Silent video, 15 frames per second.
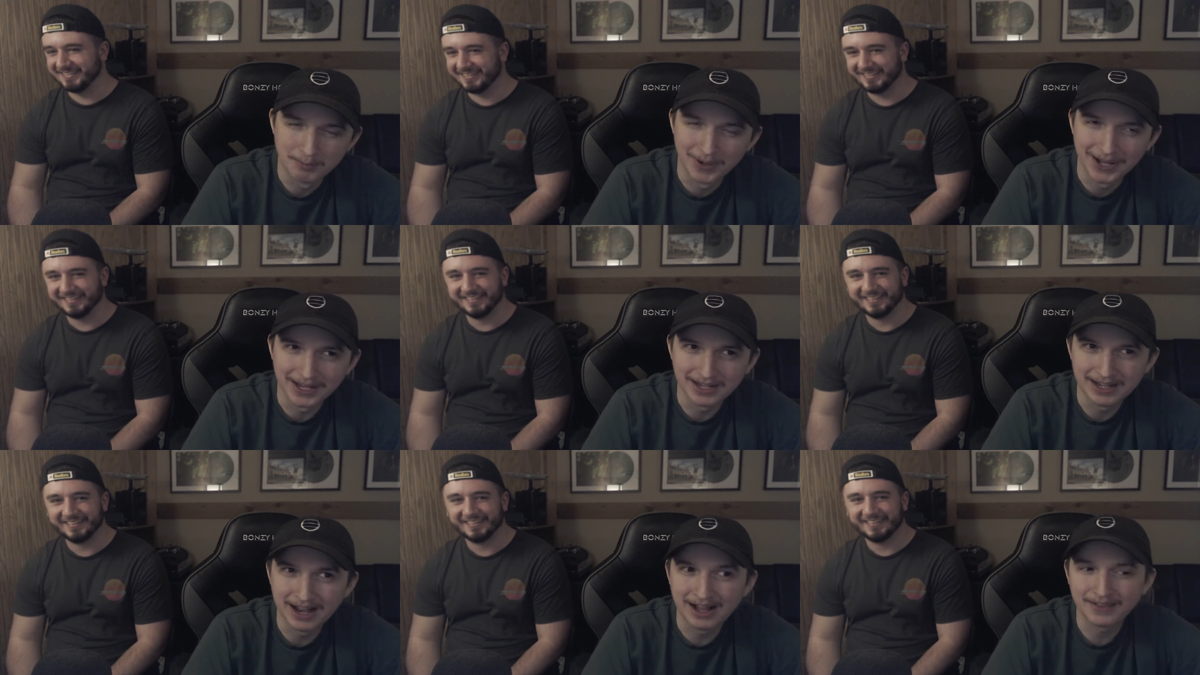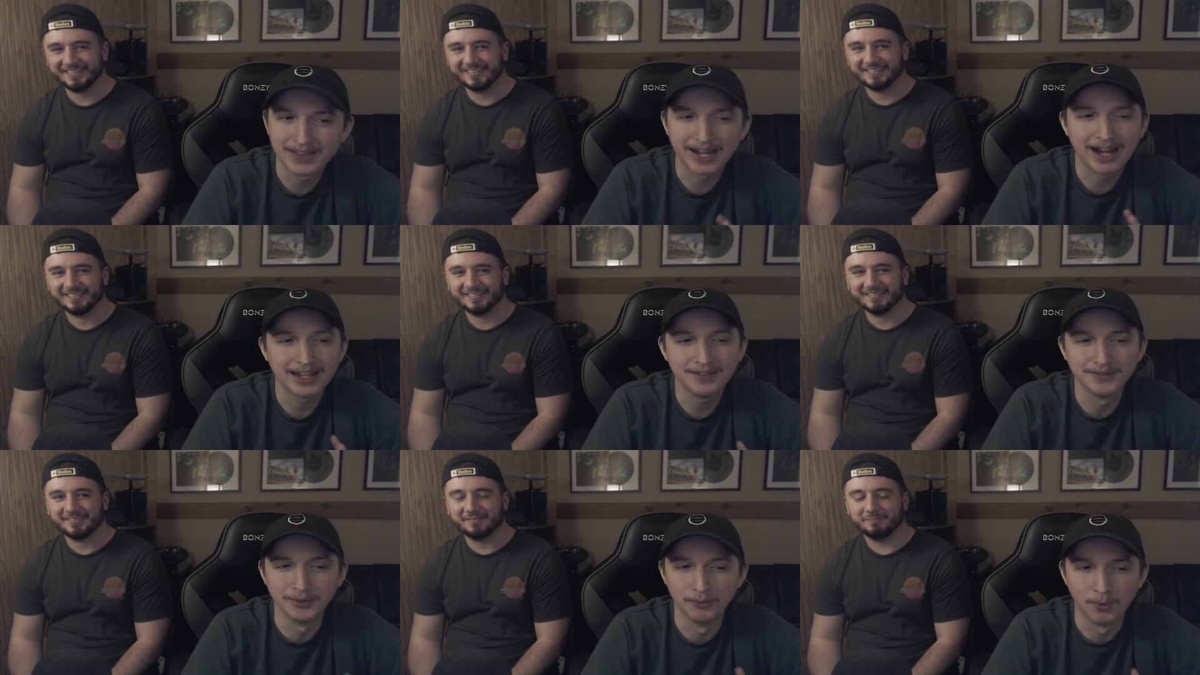Speaker 1: but not that I
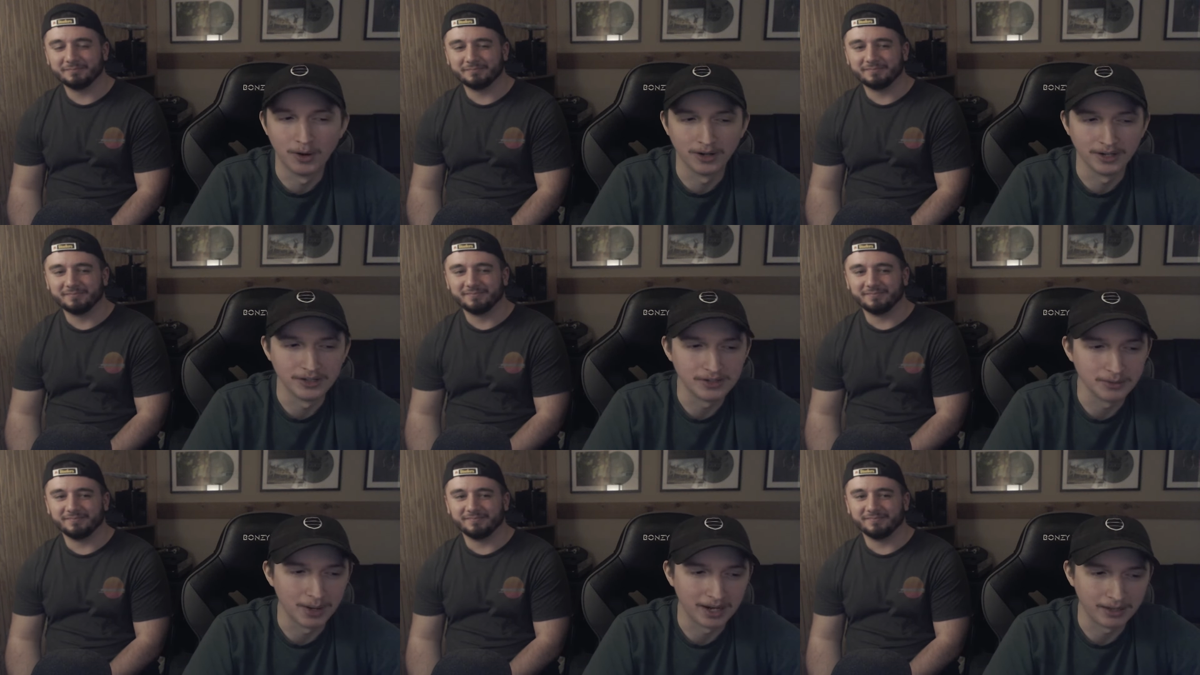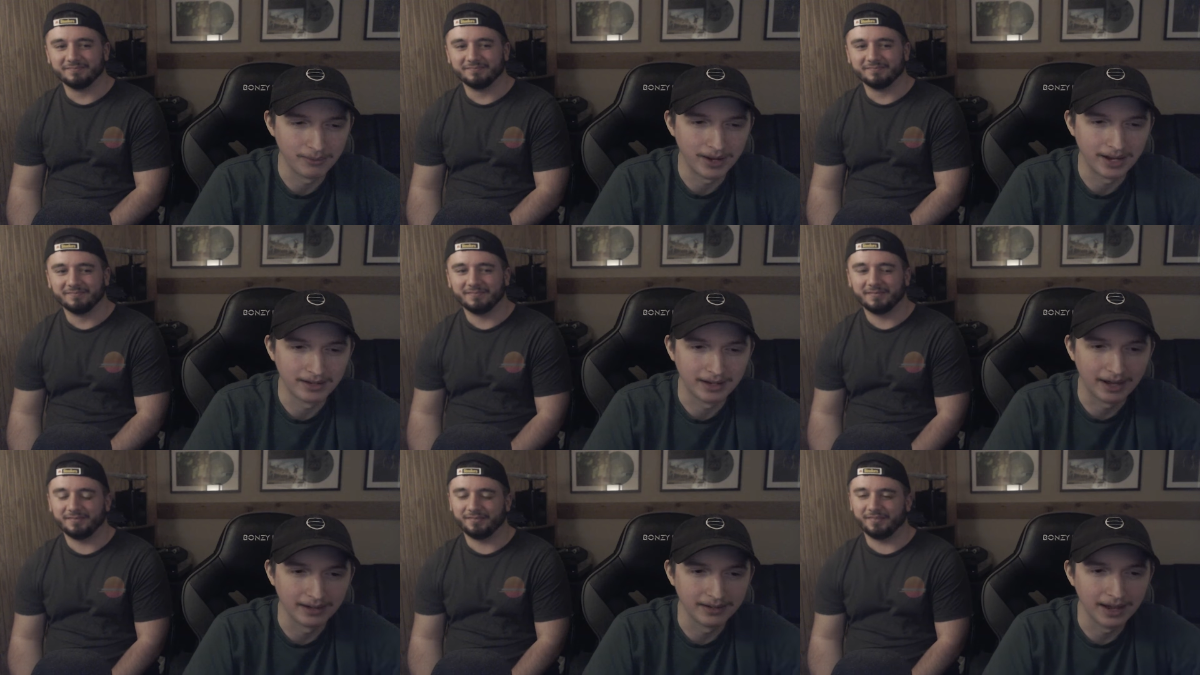even wanted to anyway.
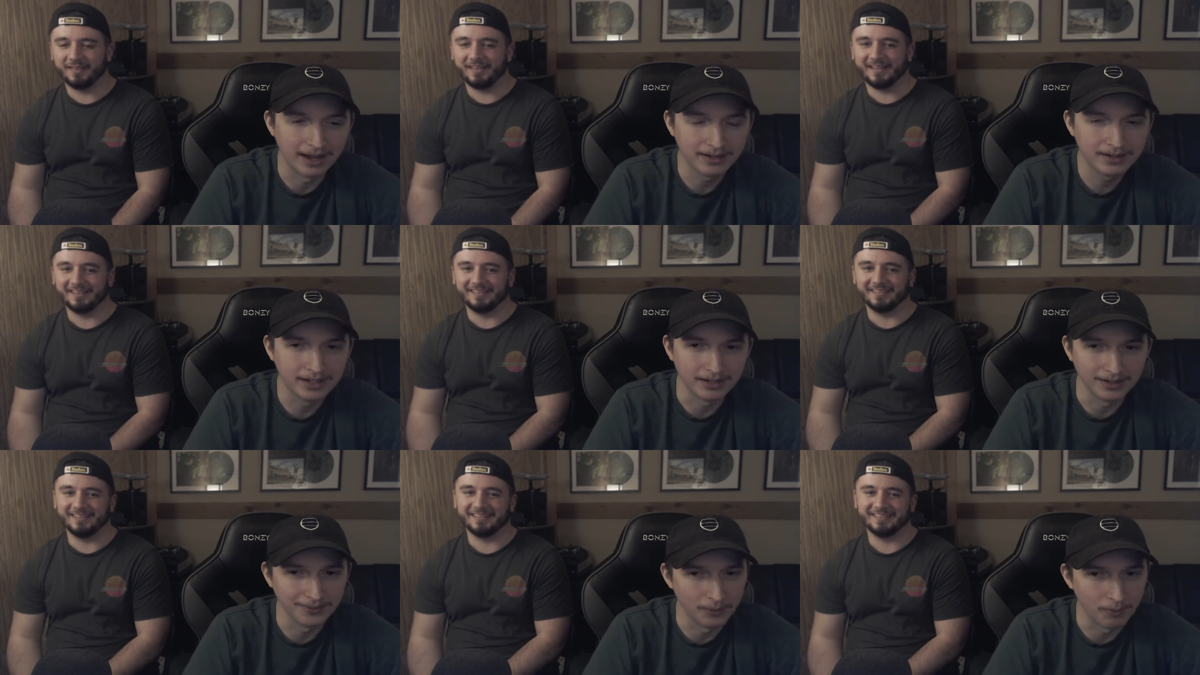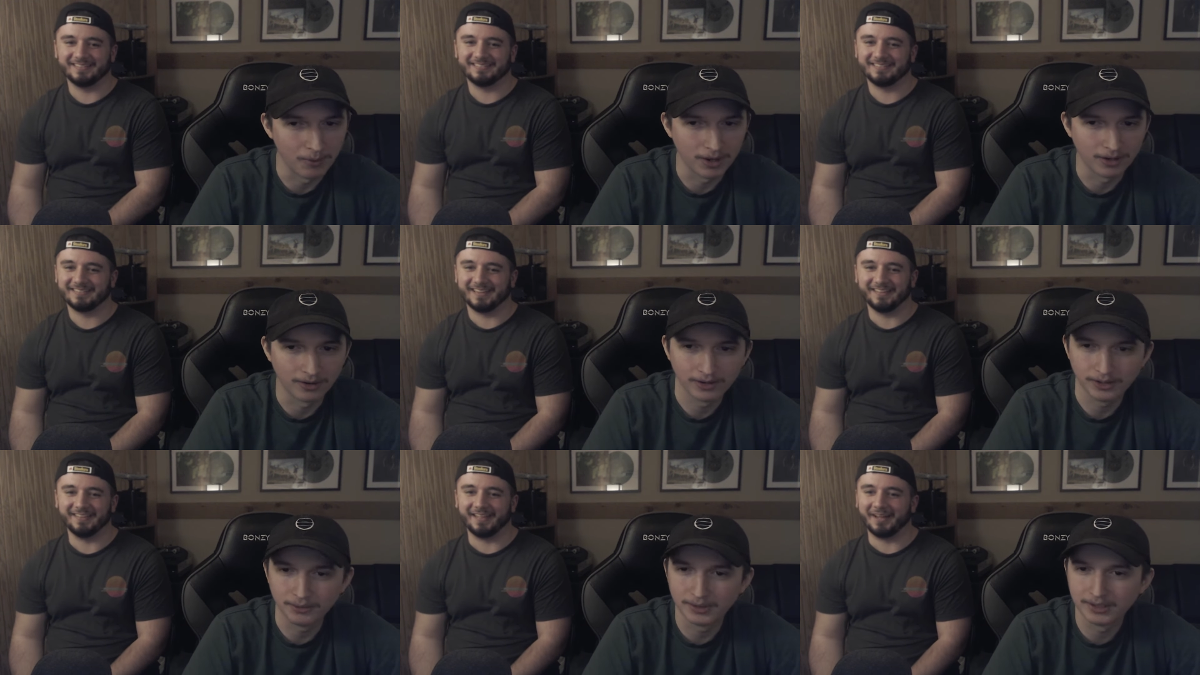I, I didn't the, even want to.
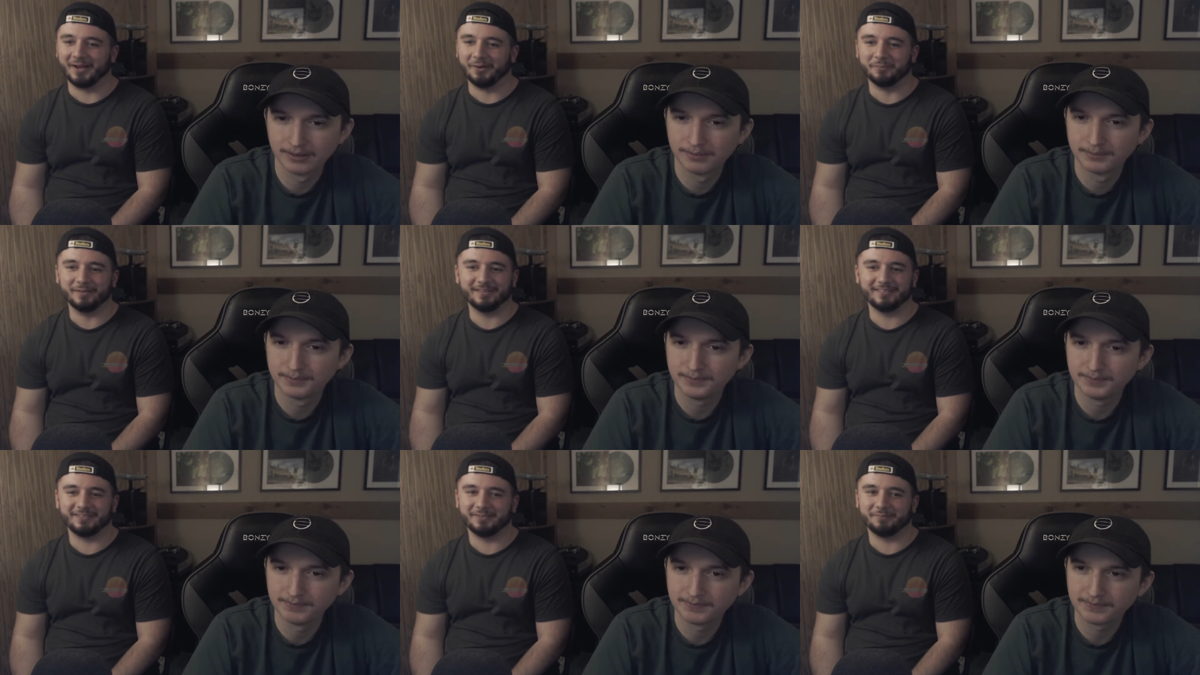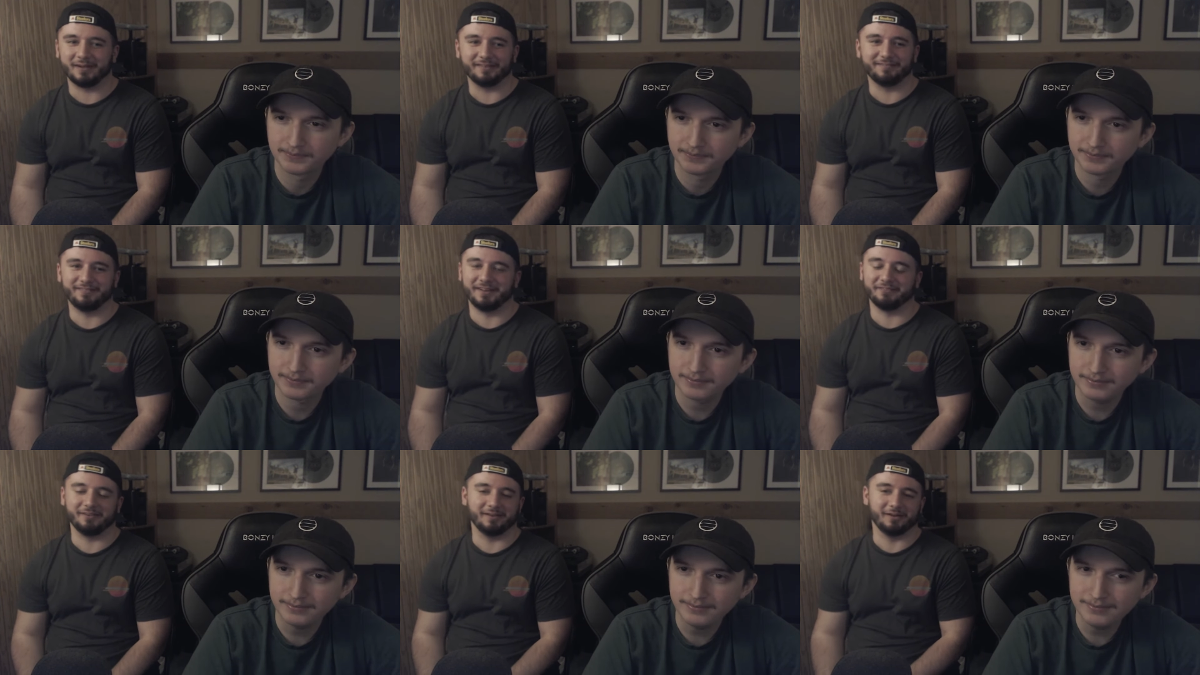argue. And the helmet, dude, my
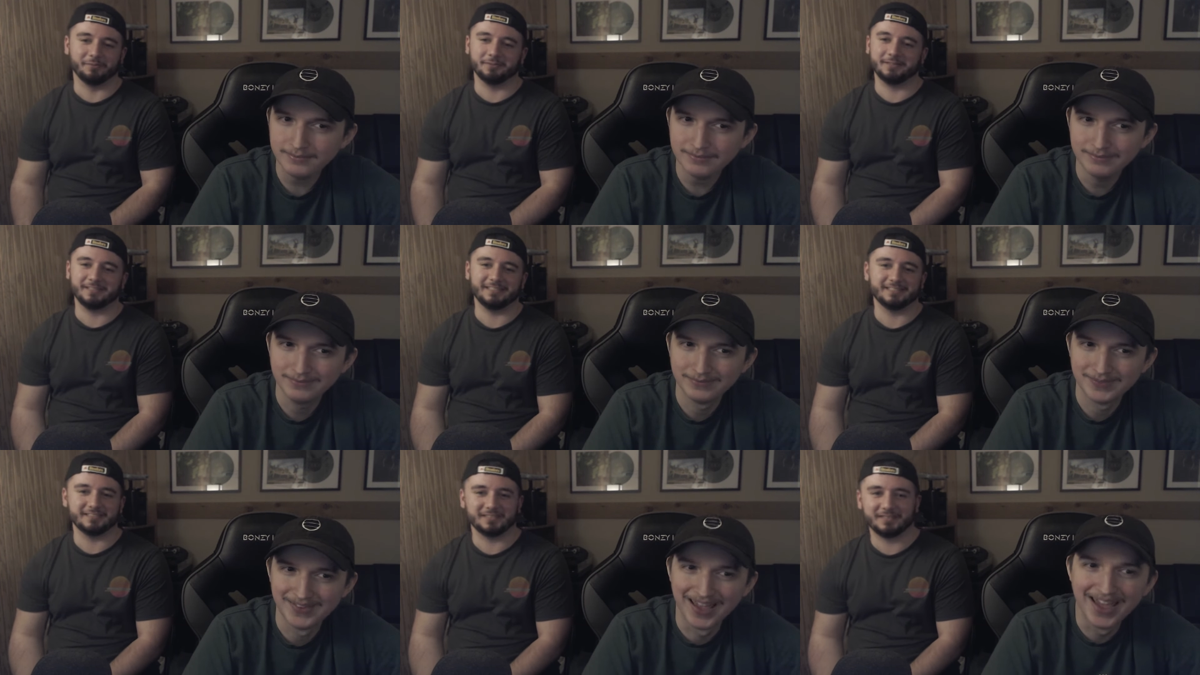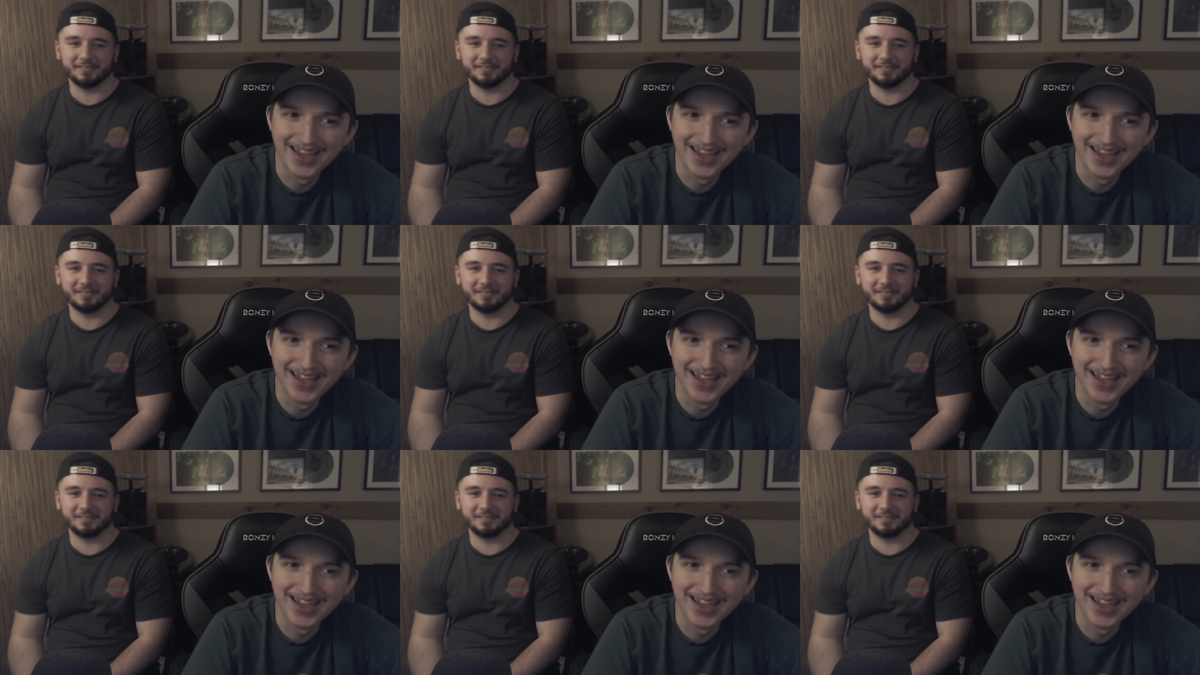favorite
Speaker 2: helmet easy.